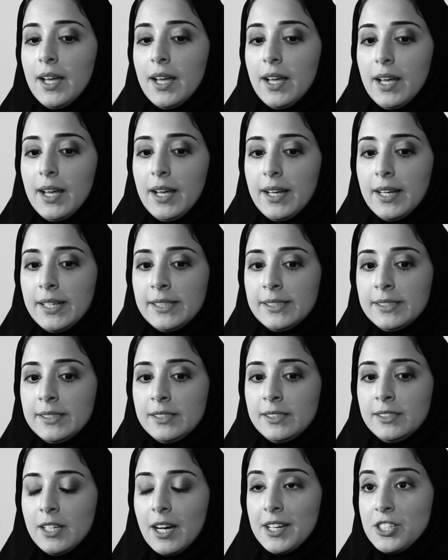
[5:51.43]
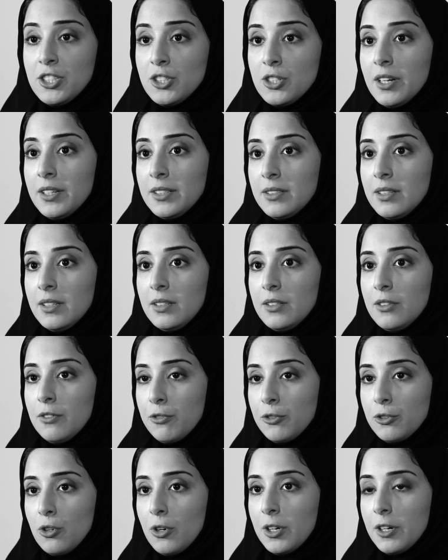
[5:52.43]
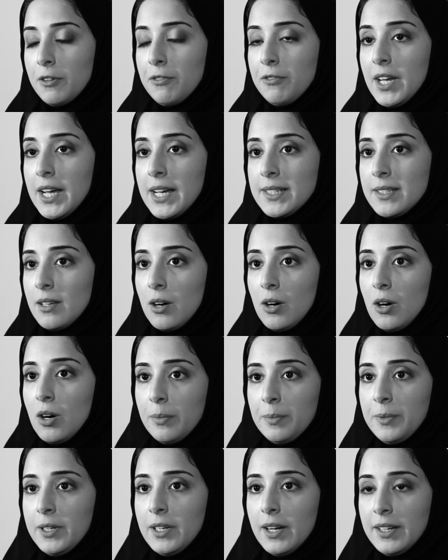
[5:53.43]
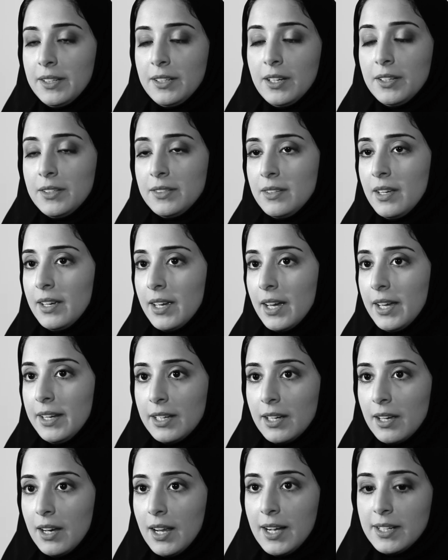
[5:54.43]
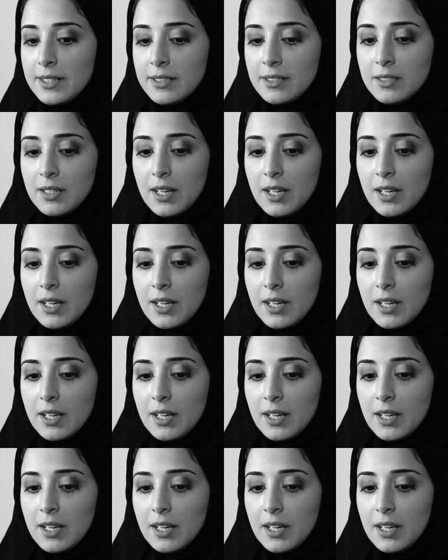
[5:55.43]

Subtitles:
And I started photography as a hobby. I didn't take any class.